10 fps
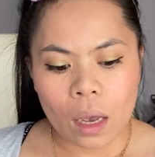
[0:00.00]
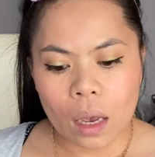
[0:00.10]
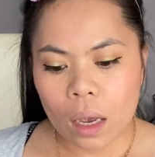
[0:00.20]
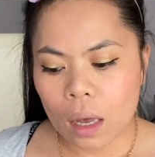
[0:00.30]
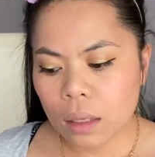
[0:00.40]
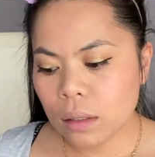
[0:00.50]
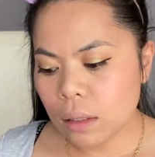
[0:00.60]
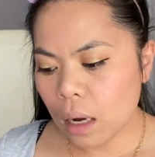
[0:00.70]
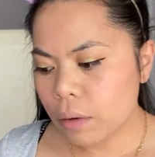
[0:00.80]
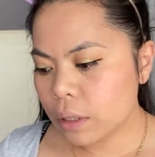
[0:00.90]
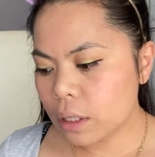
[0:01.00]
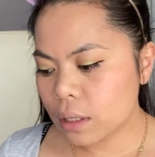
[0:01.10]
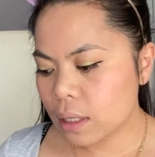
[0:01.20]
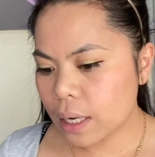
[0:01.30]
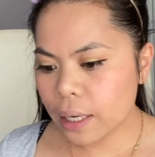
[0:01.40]
And I was
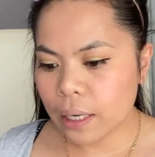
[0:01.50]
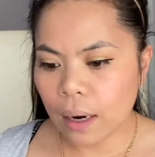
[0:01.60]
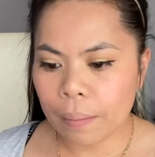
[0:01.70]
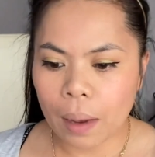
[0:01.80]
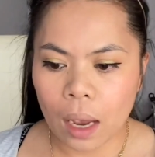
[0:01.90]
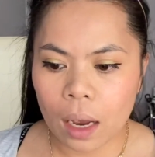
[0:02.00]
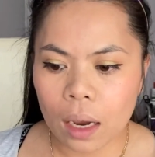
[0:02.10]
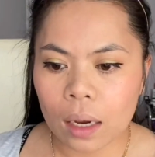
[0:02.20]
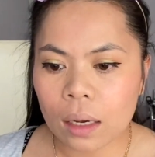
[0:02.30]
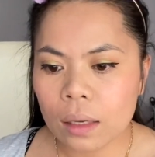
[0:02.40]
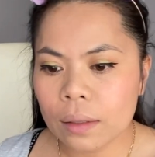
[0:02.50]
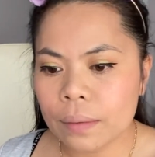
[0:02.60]
just gonna grab a